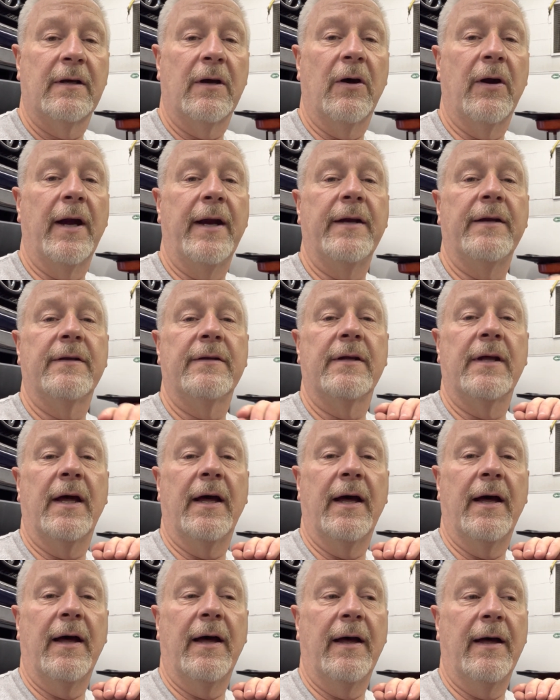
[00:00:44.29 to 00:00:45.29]
All right,
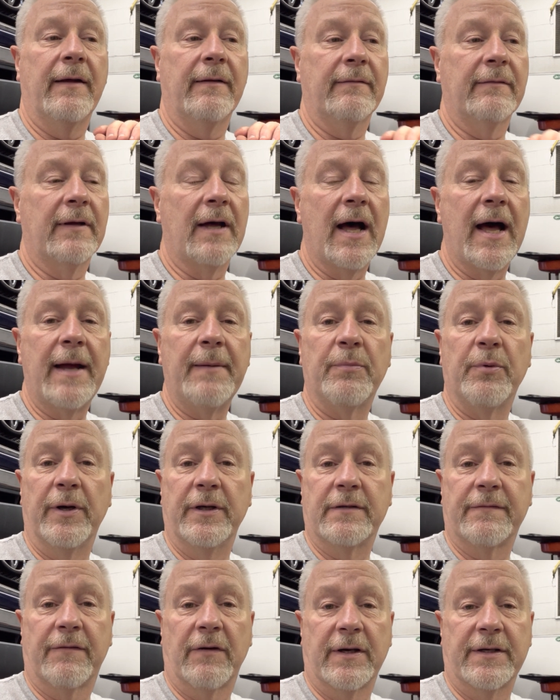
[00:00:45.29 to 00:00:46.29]

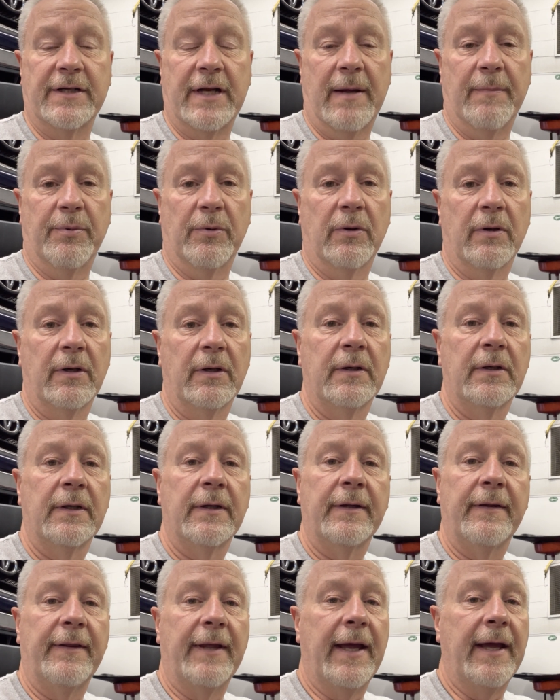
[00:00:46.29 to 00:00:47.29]
hybrids, for example,
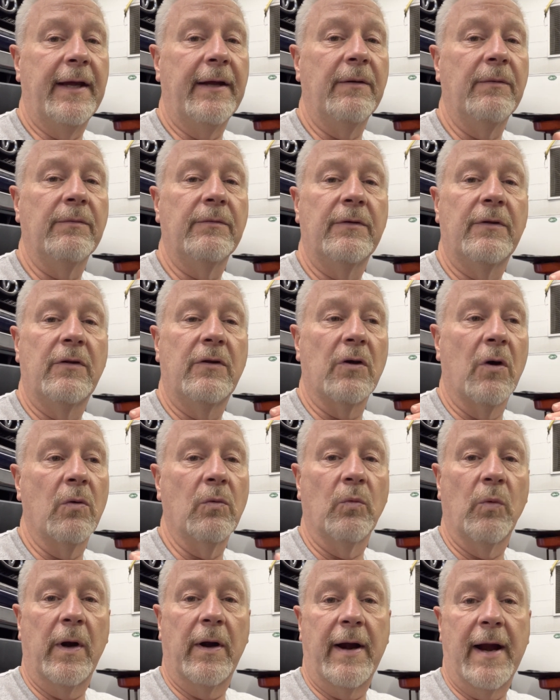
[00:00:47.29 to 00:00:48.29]
they
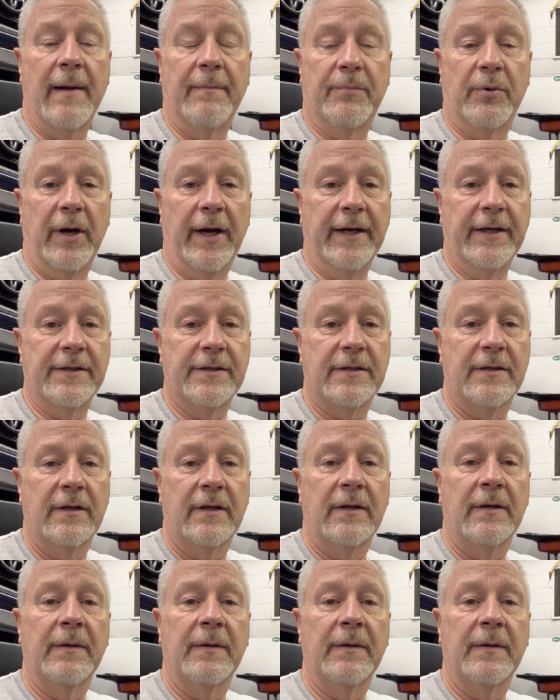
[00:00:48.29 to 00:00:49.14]
don't wear out brakes.